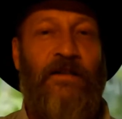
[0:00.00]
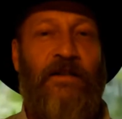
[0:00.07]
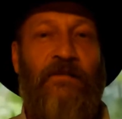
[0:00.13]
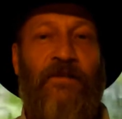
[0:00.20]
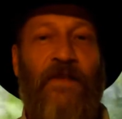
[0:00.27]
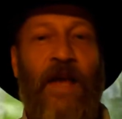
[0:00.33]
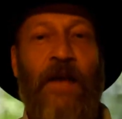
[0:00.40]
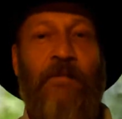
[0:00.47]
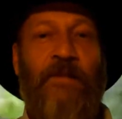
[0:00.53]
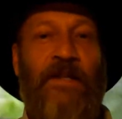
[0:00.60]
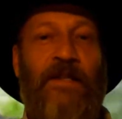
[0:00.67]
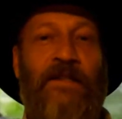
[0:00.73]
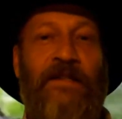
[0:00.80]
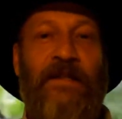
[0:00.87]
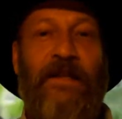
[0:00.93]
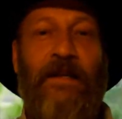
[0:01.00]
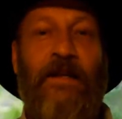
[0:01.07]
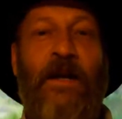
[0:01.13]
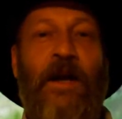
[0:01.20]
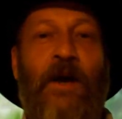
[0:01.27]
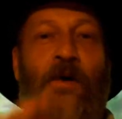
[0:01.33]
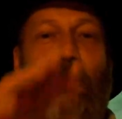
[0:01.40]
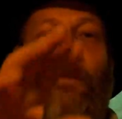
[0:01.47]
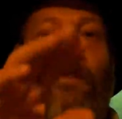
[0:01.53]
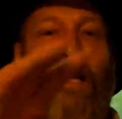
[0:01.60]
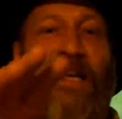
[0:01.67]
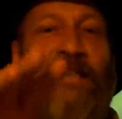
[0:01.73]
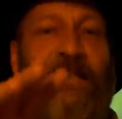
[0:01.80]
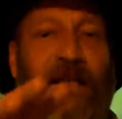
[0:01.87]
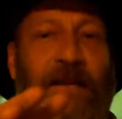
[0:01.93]
So with that being said, I
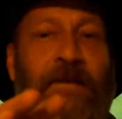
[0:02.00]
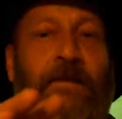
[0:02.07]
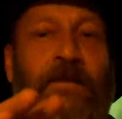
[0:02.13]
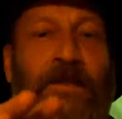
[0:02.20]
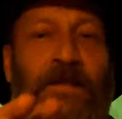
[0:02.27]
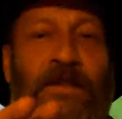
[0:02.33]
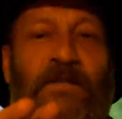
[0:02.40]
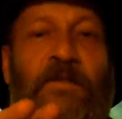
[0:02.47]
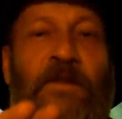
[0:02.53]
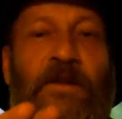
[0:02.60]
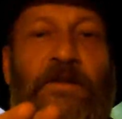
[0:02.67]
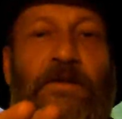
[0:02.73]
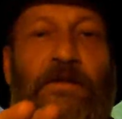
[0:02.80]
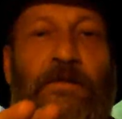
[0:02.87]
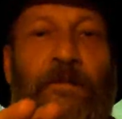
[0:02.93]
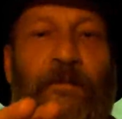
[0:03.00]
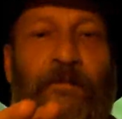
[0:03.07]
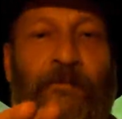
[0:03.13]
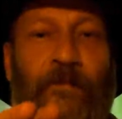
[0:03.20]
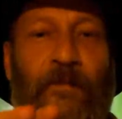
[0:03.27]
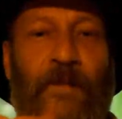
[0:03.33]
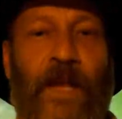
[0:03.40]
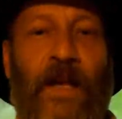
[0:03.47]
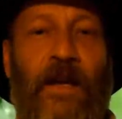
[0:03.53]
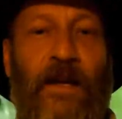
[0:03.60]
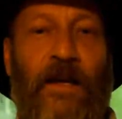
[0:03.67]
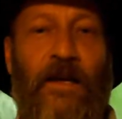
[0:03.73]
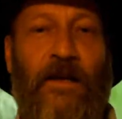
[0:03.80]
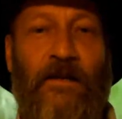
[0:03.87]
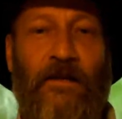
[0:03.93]
want you guys to take a look at this picture.
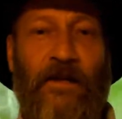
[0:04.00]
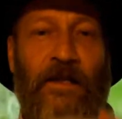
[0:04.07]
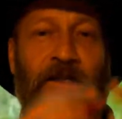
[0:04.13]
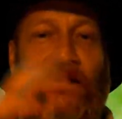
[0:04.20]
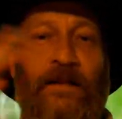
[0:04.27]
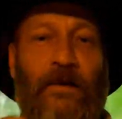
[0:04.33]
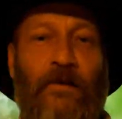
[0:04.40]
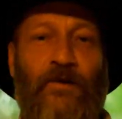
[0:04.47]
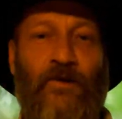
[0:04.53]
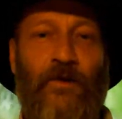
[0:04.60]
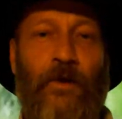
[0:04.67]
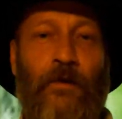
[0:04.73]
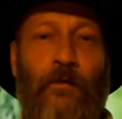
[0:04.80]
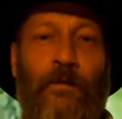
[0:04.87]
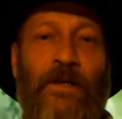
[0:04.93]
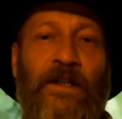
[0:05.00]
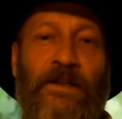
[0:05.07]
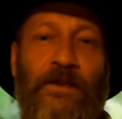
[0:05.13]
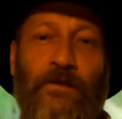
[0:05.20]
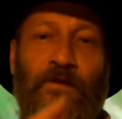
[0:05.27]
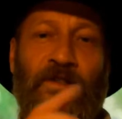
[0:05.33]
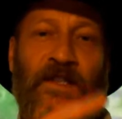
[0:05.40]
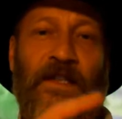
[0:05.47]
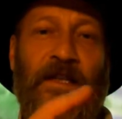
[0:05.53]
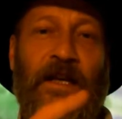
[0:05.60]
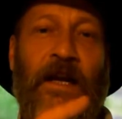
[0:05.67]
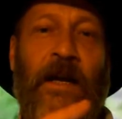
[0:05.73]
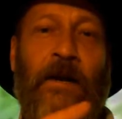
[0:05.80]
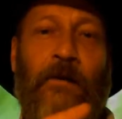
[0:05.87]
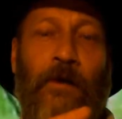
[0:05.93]
And like I said, I'll circle it, and you'll see
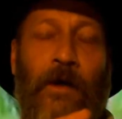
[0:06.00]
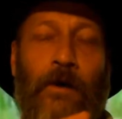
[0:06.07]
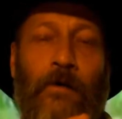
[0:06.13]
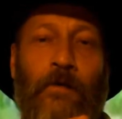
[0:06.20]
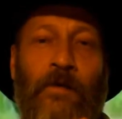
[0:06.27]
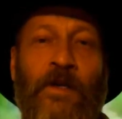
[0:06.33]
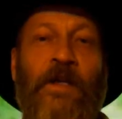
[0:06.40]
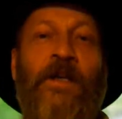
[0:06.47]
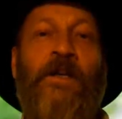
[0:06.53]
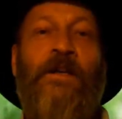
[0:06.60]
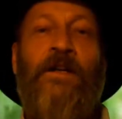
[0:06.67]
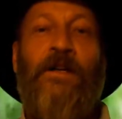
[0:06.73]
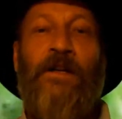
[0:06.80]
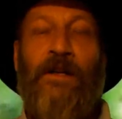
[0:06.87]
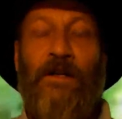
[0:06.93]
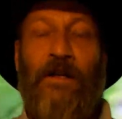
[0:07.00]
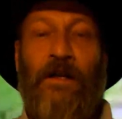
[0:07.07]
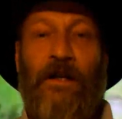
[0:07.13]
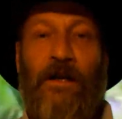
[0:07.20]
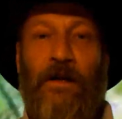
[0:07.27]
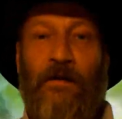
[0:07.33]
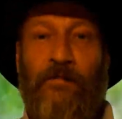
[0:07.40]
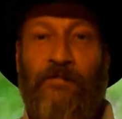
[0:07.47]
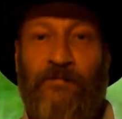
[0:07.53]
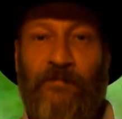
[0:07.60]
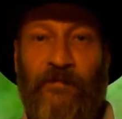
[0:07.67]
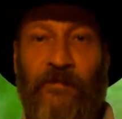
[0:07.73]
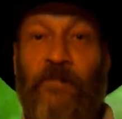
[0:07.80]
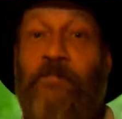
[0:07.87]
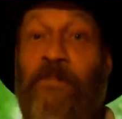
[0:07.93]
the arrow um,
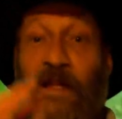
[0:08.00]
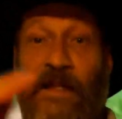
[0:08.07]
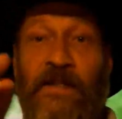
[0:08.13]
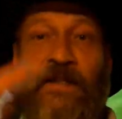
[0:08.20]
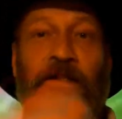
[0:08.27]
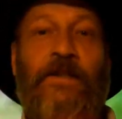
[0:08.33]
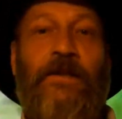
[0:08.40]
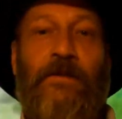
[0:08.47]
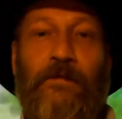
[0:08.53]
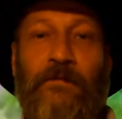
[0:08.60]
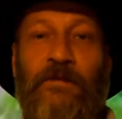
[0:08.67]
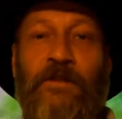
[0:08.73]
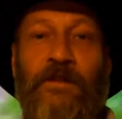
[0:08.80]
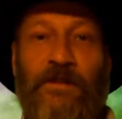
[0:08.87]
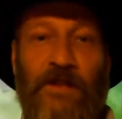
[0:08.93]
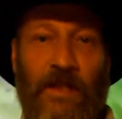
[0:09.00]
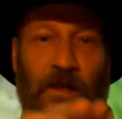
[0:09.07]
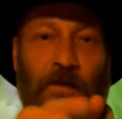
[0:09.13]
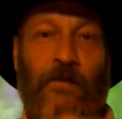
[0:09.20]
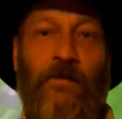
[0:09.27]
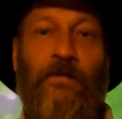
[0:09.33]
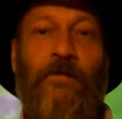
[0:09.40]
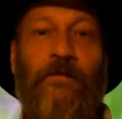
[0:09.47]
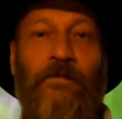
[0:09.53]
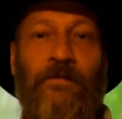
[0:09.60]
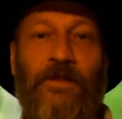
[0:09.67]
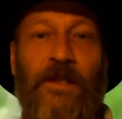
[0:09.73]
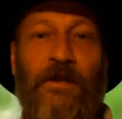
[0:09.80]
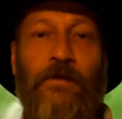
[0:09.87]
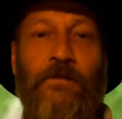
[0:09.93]
from Nancy Jones. Check her,
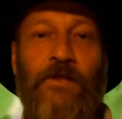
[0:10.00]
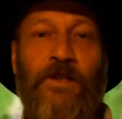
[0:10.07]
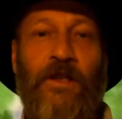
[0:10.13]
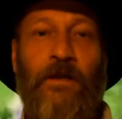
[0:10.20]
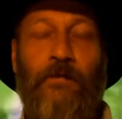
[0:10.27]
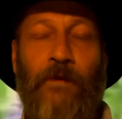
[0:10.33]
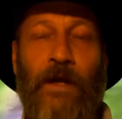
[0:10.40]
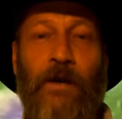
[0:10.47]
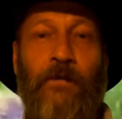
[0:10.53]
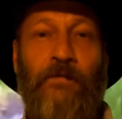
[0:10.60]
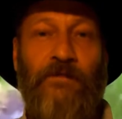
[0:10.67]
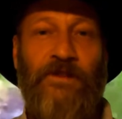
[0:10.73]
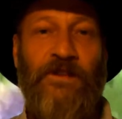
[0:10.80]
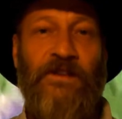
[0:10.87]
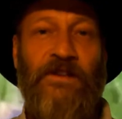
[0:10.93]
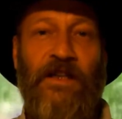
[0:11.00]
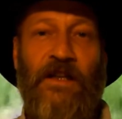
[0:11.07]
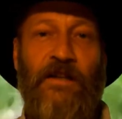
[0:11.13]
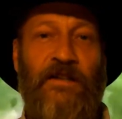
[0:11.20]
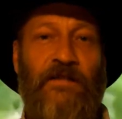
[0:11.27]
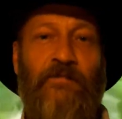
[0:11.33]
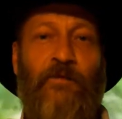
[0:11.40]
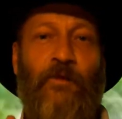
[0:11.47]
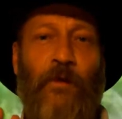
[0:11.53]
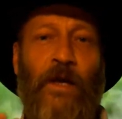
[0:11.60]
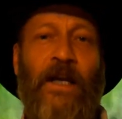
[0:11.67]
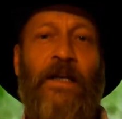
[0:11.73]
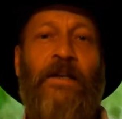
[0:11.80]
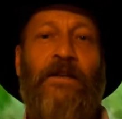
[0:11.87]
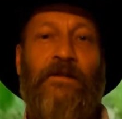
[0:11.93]
check her channel out. She's got some
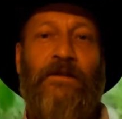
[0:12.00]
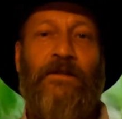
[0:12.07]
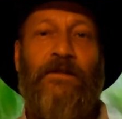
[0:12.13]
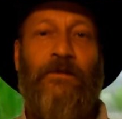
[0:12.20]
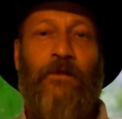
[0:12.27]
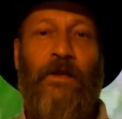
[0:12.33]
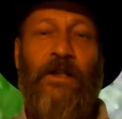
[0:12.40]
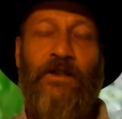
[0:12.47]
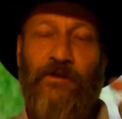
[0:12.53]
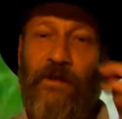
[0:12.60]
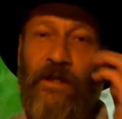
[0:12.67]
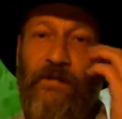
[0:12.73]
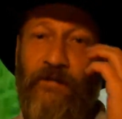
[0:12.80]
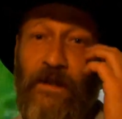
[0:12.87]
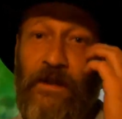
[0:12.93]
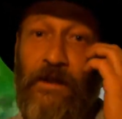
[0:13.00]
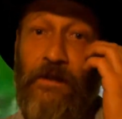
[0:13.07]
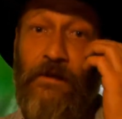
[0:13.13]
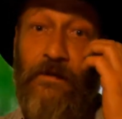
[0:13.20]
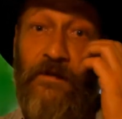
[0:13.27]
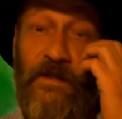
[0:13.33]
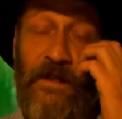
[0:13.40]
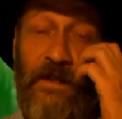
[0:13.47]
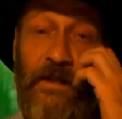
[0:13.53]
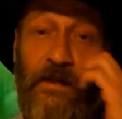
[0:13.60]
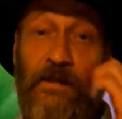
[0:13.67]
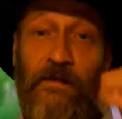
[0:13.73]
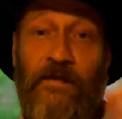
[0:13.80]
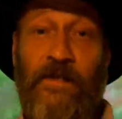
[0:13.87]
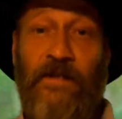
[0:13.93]
great, great train videos
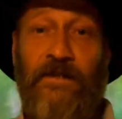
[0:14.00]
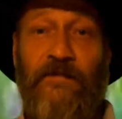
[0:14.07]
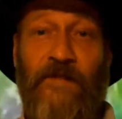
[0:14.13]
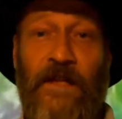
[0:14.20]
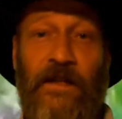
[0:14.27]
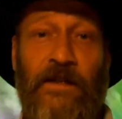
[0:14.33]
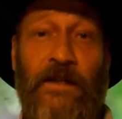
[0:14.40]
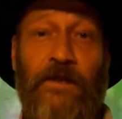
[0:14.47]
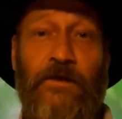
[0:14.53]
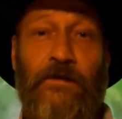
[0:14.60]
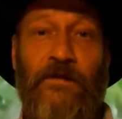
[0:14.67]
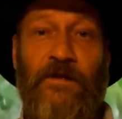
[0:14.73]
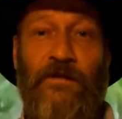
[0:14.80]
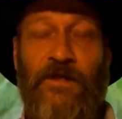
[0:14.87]
and things of that nature.